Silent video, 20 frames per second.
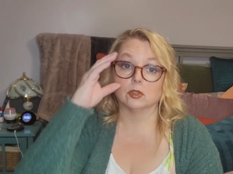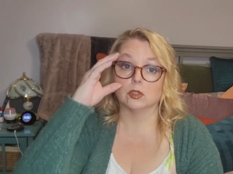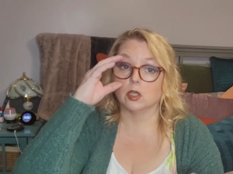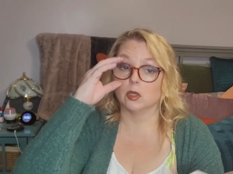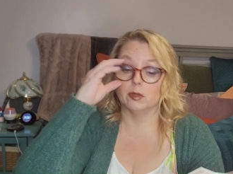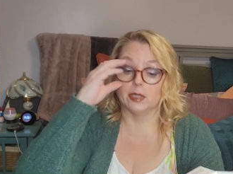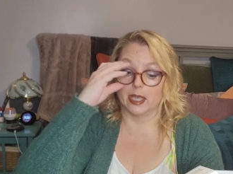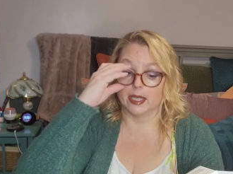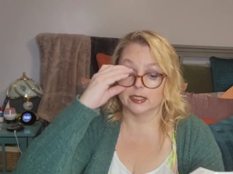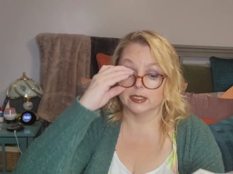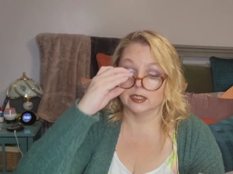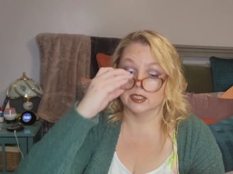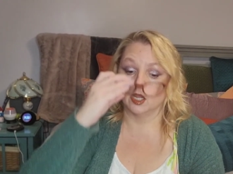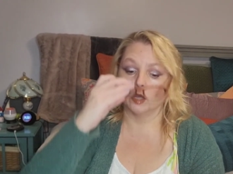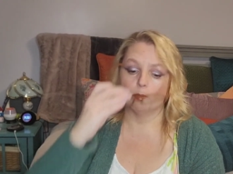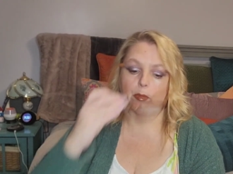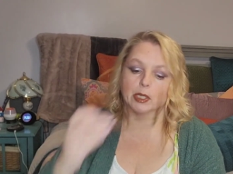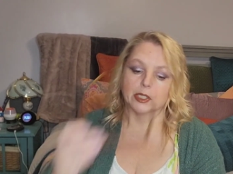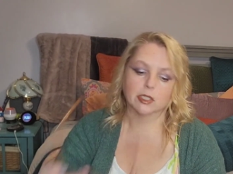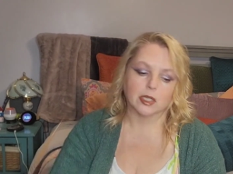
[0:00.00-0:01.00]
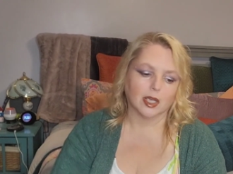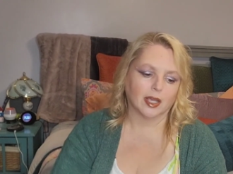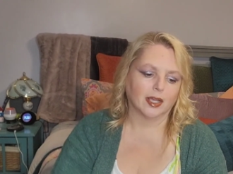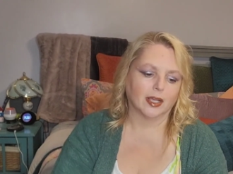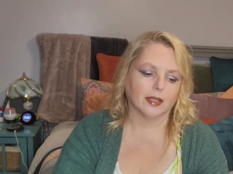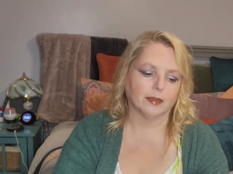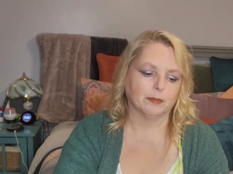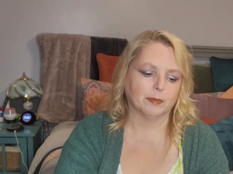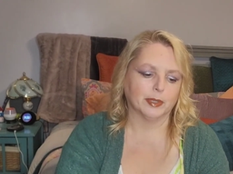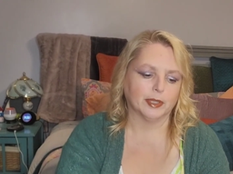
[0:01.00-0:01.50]
So yeah, it's not much,
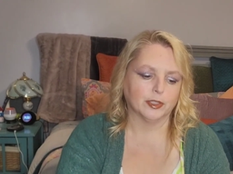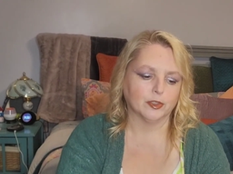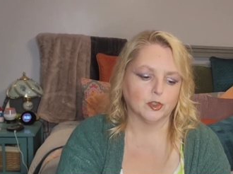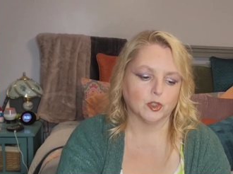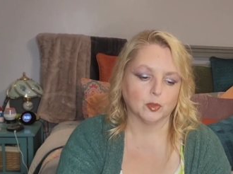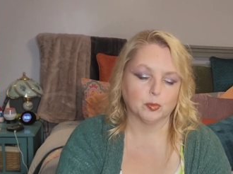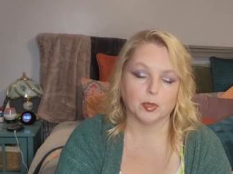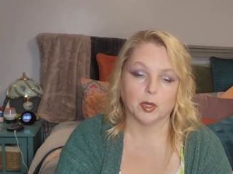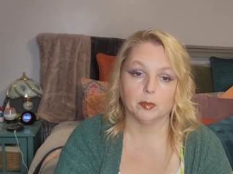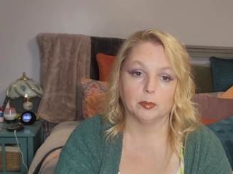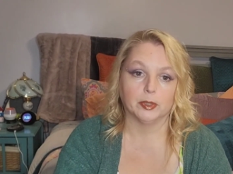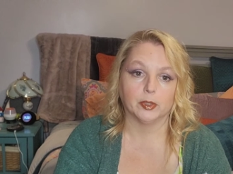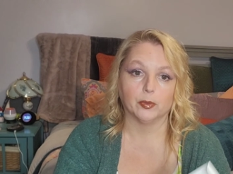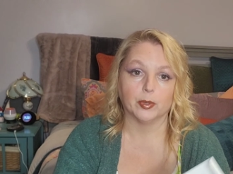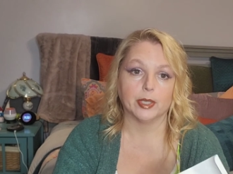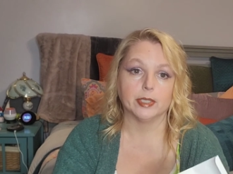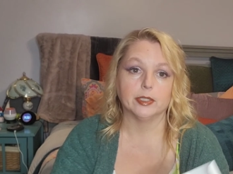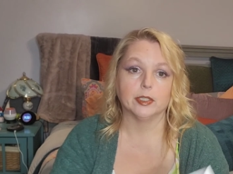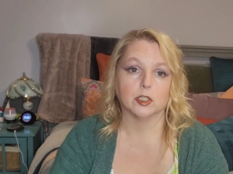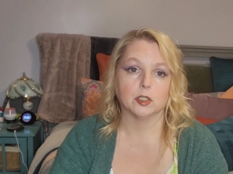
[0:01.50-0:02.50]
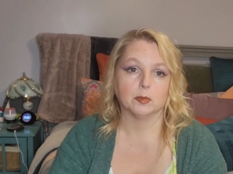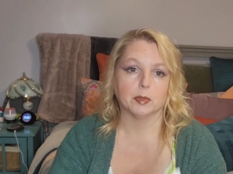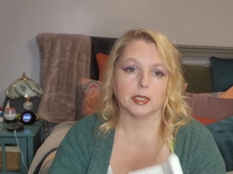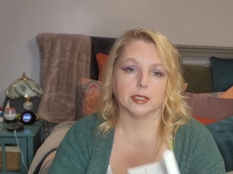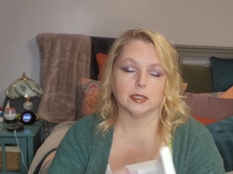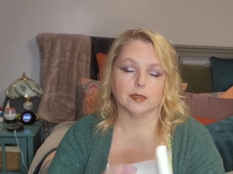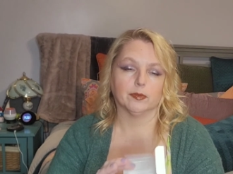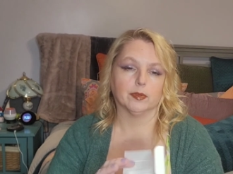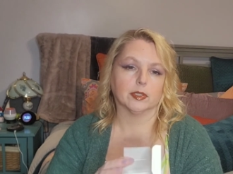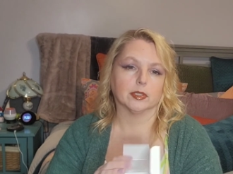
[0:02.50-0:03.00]
but this is probably crazy
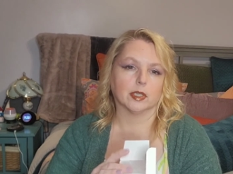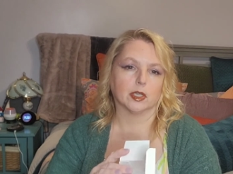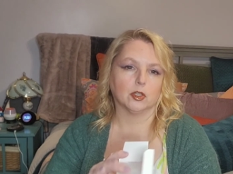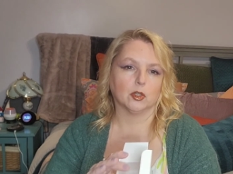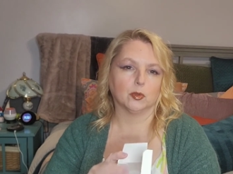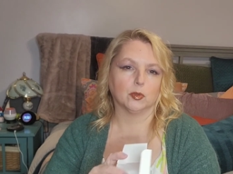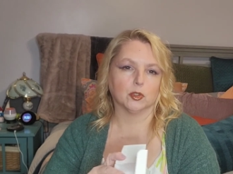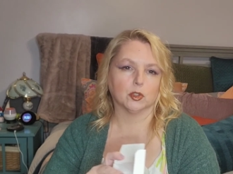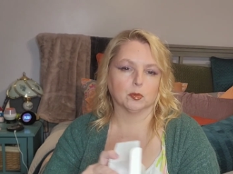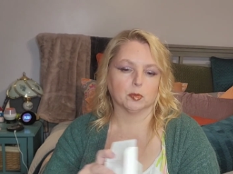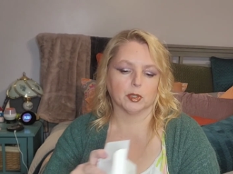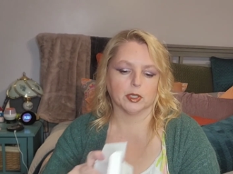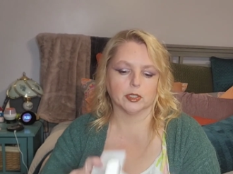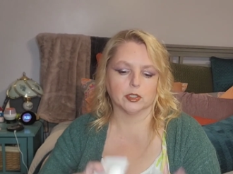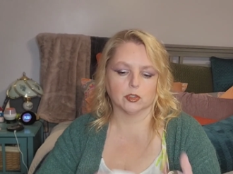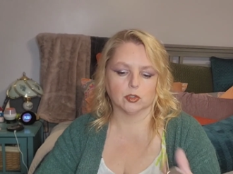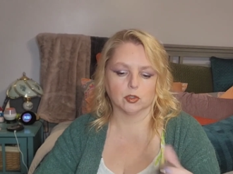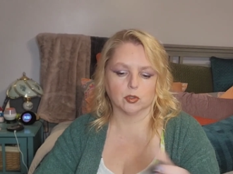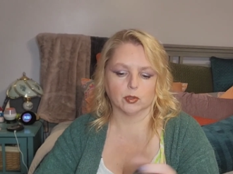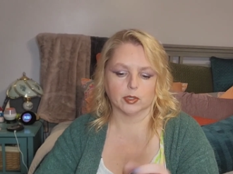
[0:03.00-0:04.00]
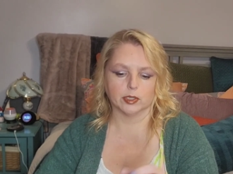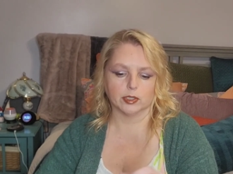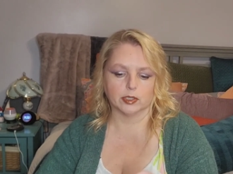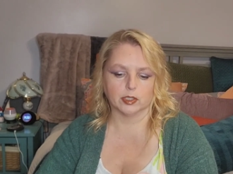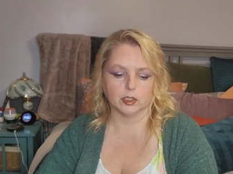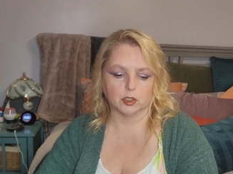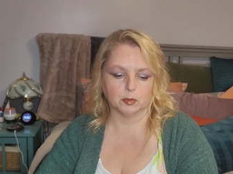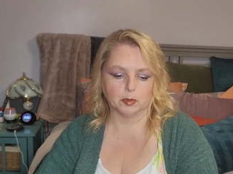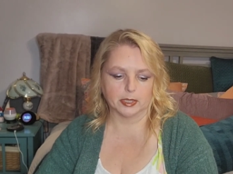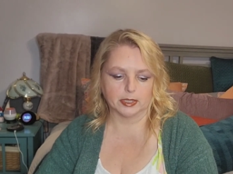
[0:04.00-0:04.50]
expensive because I know this brand is
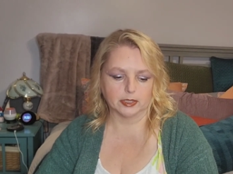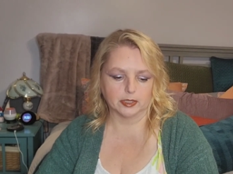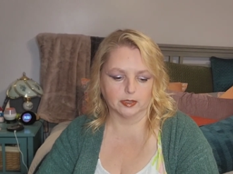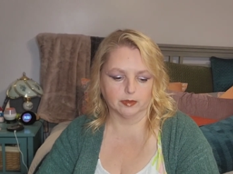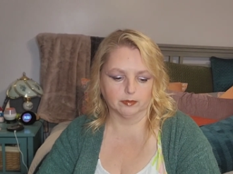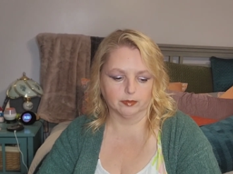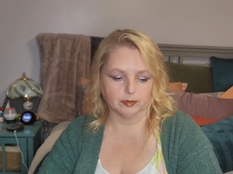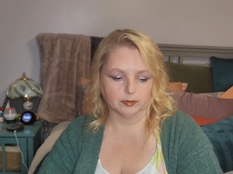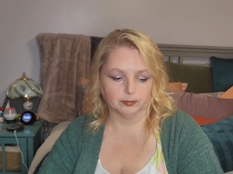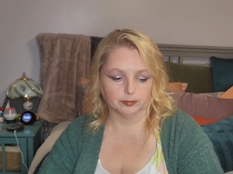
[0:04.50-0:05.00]
crazy expensive.